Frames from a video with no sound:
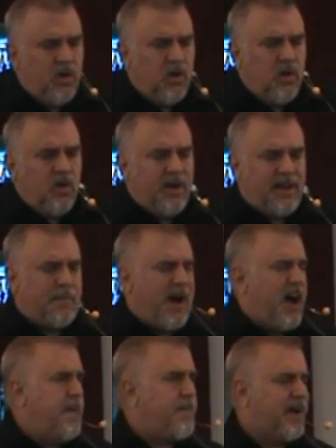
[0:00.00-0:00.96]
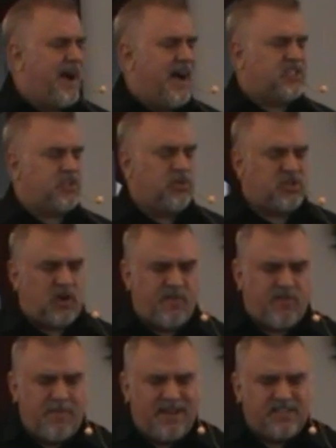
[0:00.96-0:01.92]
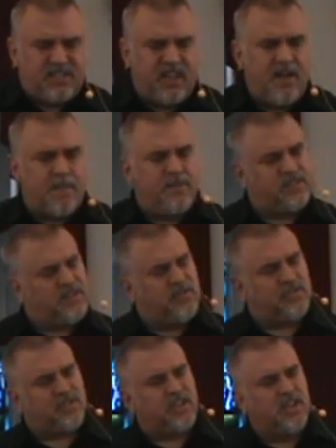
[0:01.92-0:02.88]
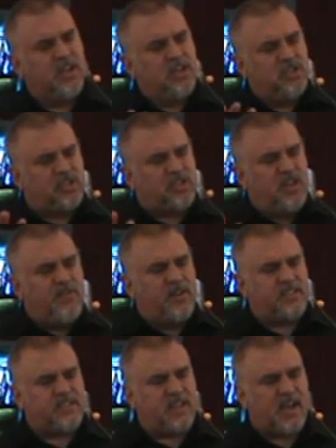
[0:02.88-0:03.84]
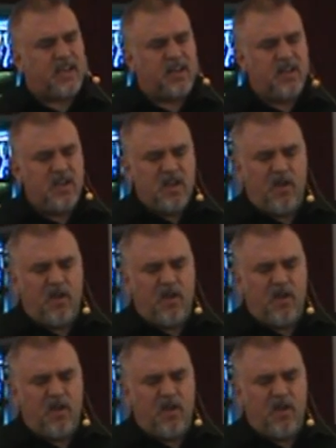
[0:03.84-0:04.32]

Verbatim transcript: And I'm a hyper guy, so it's hard for me to say that, but seriously, just give it a second.